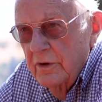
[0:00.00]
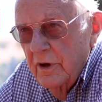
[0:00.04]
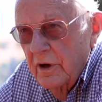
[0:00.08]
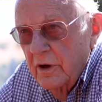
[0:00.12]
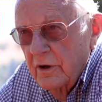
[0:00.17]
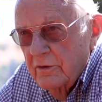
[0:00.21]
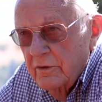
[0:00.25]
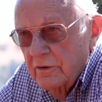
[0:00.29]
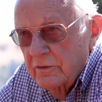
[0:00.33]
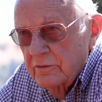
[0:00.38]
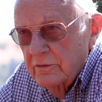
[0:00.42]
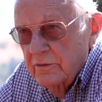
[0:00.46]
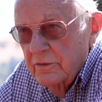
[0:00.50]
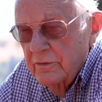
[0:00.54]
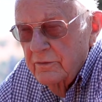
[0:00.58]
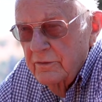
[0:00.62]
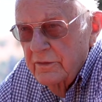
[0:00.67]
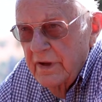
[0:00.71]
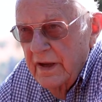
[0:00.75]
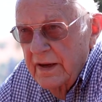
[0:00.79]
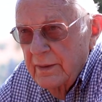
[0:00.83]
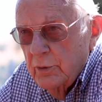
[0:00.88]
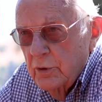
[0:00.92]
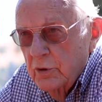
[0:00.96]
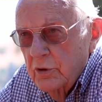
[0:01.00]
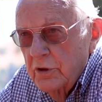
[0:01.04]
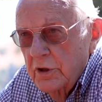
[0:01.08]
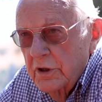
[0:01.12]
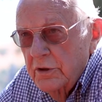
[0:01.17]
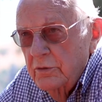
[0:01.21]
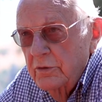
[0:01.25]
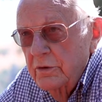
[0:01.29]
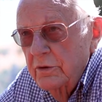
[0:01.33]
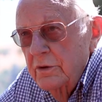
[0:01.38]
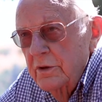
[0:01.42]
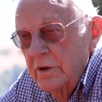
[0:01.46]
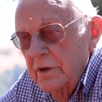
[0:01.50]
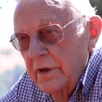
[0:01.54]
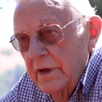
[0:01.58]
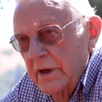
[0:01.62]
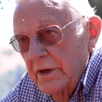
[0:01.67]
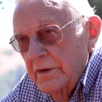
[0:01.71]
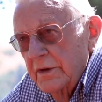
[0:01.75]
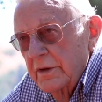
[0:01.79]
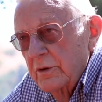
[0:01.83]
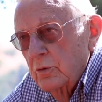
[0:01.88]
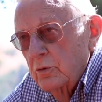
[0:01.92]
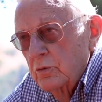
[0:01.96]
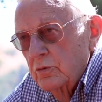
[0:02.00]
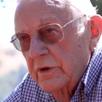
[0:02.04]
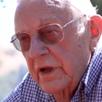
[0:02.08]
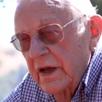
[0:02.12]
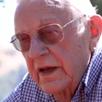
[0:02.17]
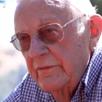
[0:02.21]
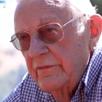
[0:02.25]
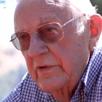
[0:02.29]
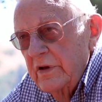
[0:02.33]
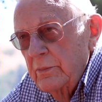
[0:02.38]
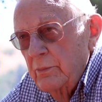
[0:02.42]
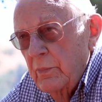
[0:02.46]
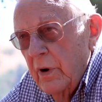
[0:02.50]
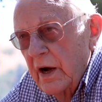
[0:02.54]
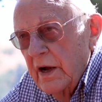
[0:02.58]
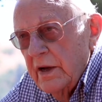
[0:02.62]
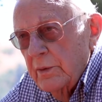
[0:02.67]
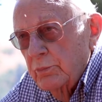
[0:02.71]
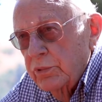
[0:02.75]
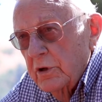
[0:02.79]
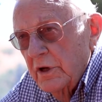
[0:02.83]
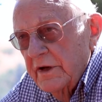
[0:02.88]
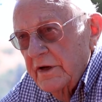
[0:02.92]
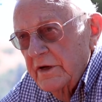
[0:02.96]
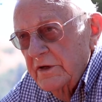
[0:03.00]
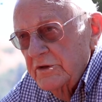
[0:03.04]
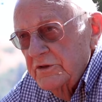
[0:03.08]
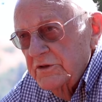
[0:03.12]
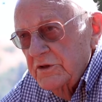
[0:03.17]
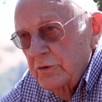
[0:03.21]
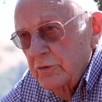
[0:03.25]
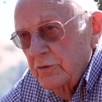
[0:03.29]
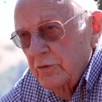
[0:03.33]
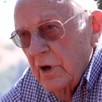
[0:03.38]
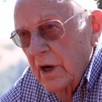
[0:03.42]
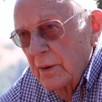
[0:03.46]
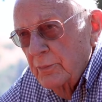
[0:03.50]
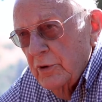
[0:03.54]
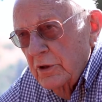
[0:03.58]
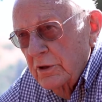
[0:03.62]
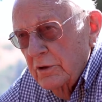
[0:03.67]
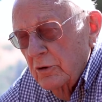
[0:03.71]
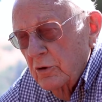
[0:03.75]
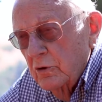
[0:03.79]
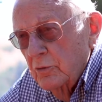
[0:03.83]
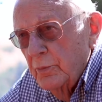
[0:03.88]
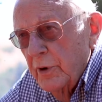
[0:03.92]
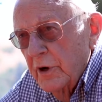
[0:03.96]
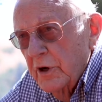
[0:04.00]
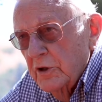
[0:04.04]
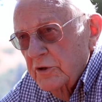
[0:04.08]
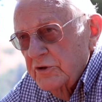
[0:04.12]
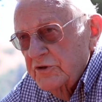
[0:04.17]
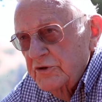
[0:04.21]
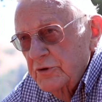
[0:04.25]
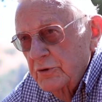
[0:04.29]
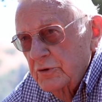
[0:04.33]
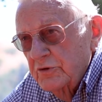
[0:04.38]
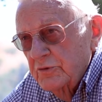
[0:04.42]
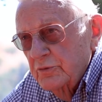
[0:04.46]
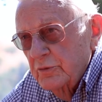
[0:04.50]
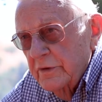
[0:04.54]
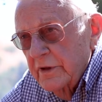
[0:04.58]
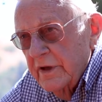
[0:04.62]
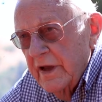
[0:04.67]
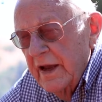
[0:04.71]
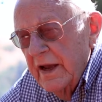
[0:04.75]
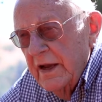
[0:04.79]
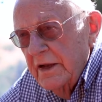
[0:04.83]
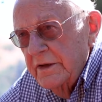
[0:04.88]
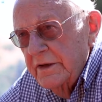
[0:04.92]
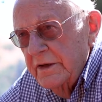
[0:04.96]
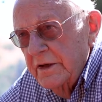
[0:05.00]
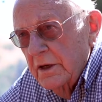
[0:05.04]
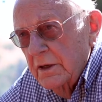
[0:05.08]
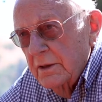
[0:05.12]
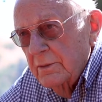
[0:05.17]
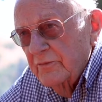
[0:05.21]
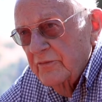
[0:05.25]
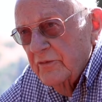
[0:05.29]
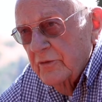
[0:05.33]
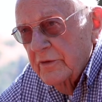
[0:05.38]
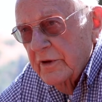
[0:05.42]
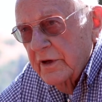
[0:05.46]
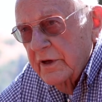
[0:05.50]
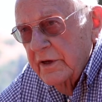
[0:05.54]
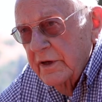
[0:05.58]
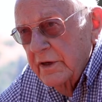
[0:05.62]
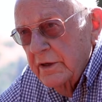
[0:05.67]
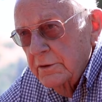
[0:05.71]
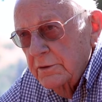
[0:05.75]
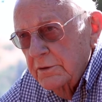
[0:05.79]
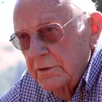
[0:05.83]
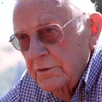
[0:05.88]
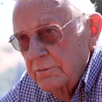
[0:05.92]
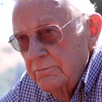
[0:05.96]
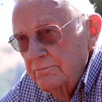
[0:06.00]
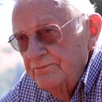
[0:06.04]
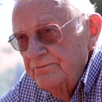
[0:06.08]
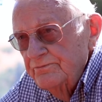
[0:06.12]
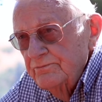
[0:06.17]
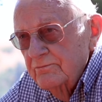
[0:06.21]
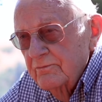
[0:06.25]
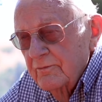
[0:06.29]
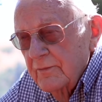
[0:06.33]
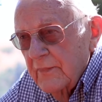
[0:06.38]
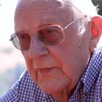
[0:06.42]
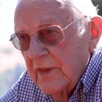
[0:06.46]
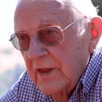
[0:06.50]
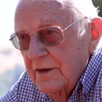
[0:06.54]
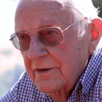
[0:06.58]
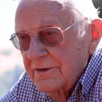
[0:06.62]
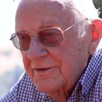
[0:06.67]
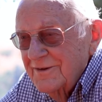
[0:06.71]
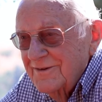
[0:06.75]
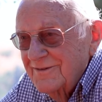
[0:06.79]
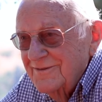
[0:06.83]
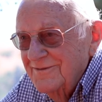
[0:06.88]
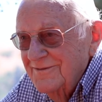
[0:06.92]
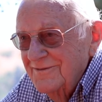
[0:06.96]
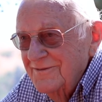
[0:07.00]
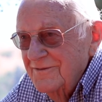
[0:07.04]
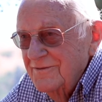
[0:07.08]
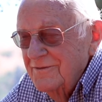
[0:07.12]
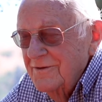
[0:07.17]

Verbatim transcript: our neighborhood and the old Navy biplanes and dropping little parachutes with candy on them for the kids. So, was